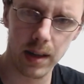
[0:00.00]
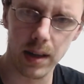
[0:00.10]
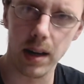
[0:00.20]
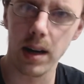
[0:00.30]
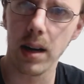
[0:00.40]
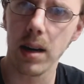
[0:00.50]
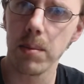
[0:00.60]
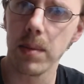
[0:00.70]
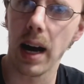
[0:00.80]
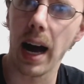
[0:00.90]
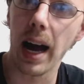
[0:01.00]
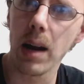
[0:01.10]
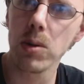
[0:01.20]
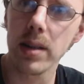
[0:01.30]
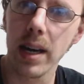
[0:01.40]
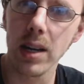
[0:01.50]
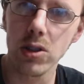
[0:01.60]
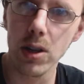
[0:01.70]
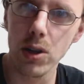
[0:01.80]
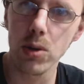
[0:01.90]
I will catch
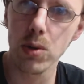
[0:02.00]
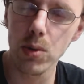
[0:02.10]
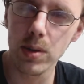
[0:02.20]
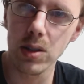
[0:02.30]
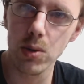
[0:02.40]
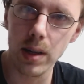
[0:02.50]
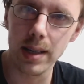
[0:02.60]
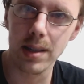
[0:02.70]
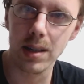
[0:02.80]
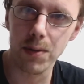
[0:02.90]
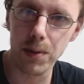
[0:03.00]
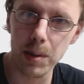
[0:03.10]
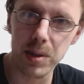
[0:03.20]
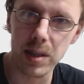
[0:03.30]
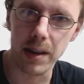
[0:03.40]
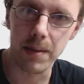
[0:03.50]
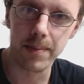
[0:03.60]
all you dudes and dudettes on the flip side.